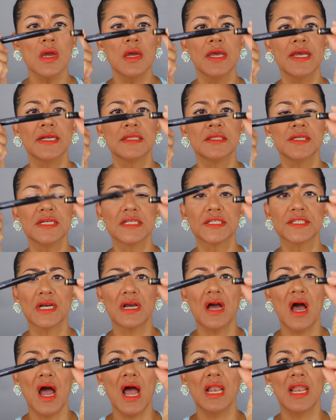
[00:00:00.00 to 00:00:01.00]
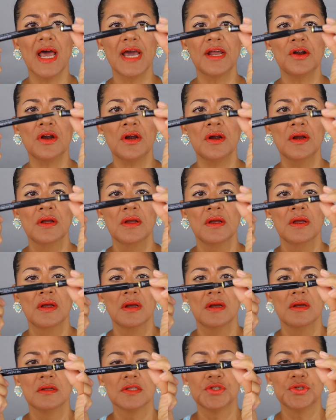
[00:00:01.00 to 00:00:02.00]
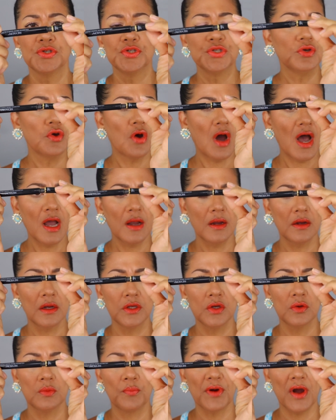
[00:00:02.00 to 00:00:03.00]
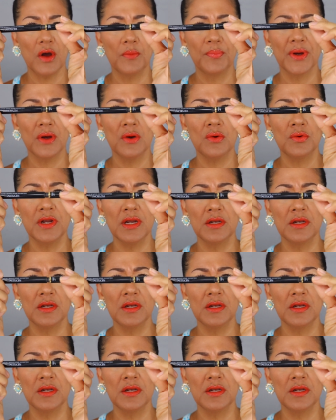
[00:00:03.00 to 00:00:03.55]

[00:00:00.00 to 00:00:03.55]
it's like a highlighter to do your brow bone,